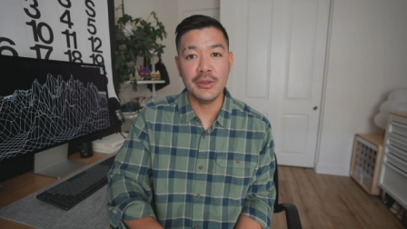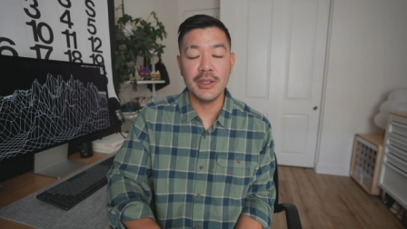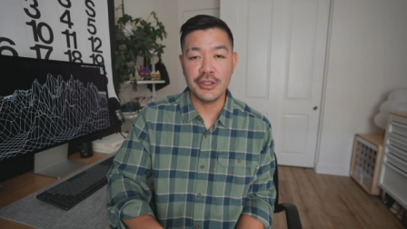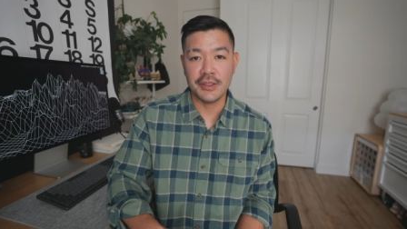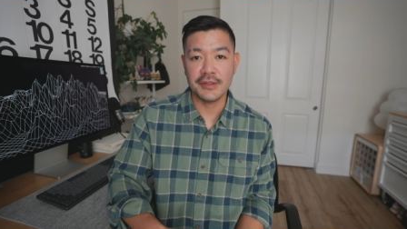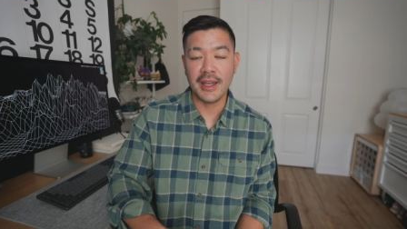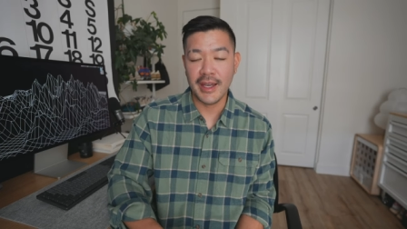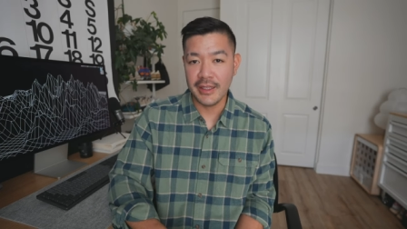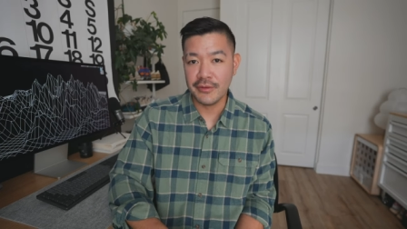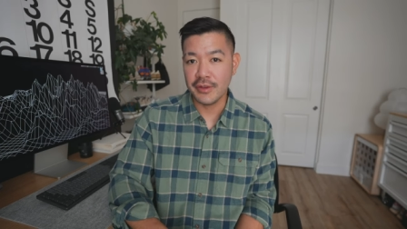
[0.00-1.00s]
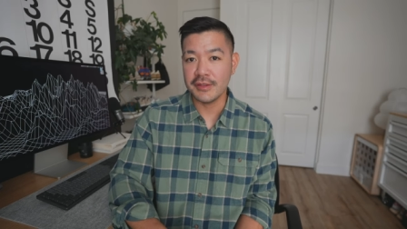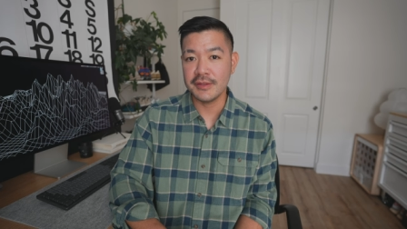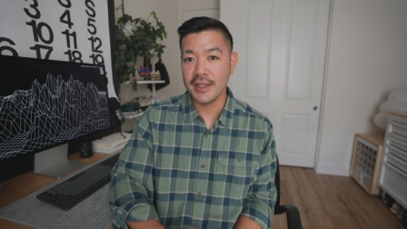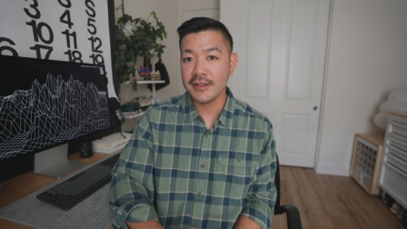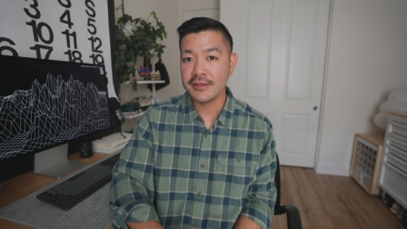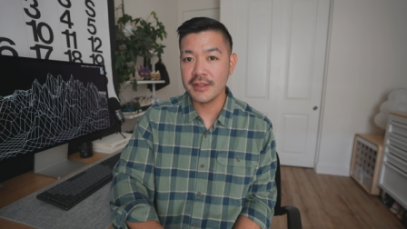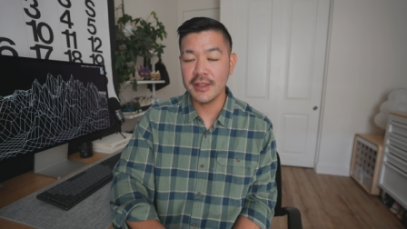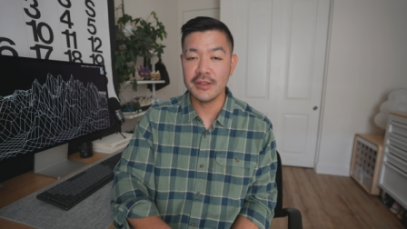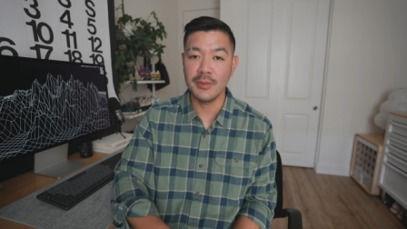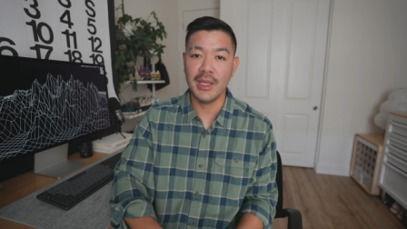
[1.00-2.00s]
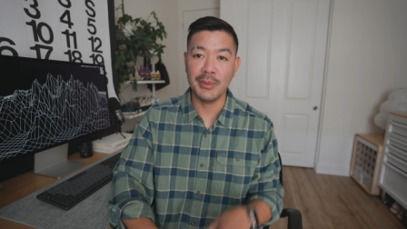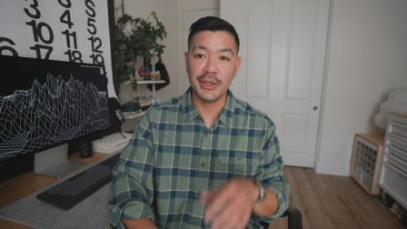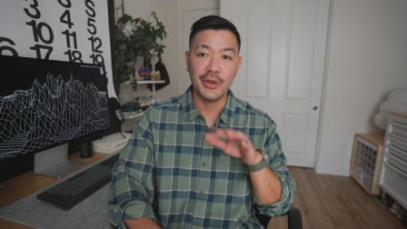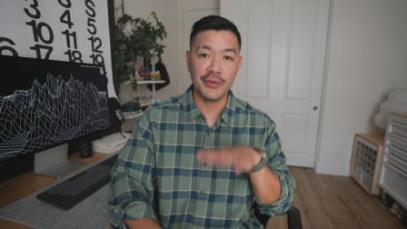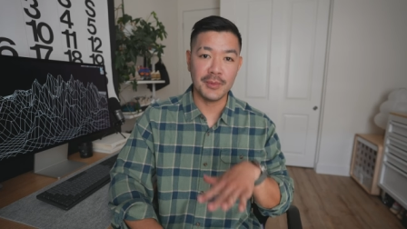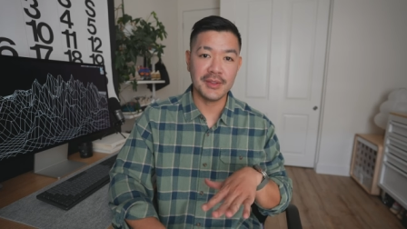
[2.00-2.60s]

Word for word: to adjust the height for this desk to be able to go from